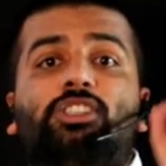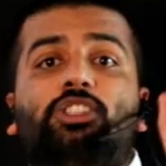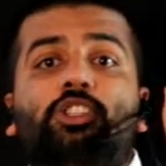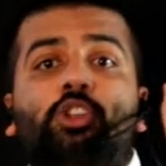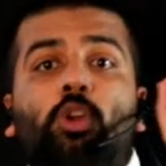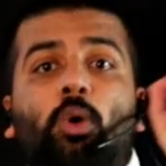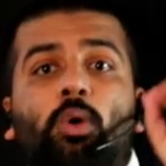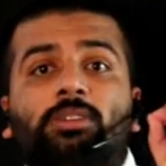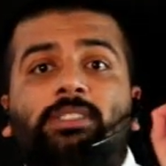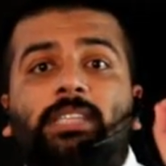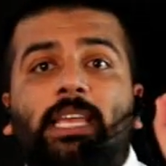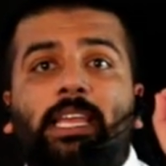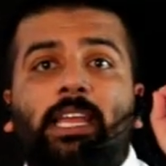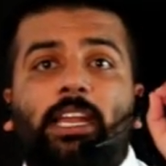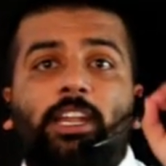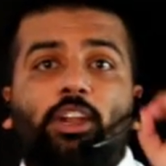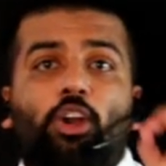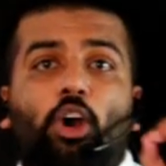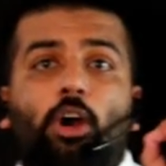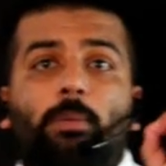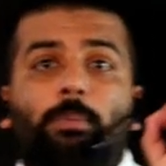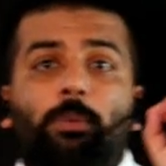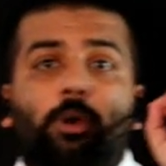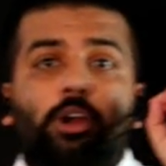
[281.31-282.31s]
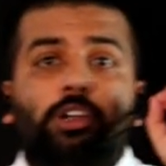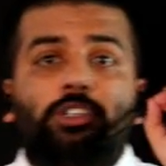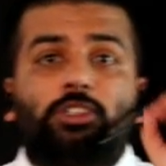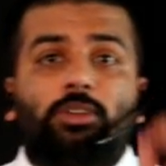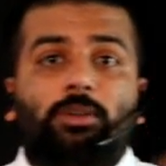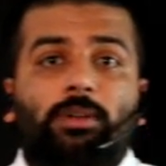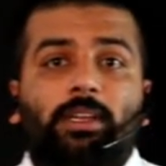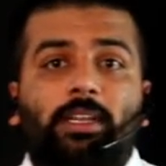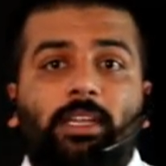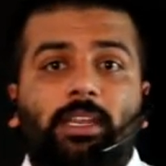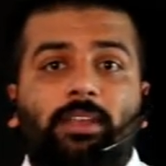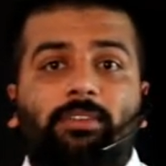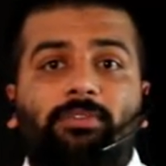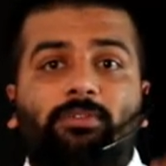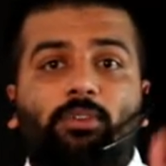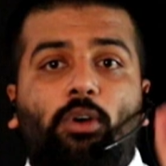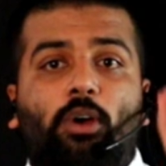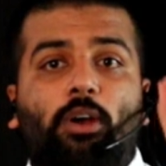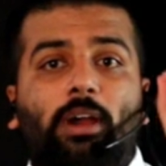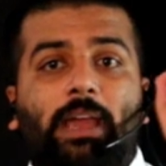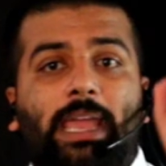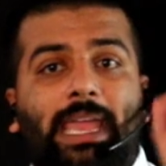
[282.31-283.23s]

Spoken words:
no second opportunity for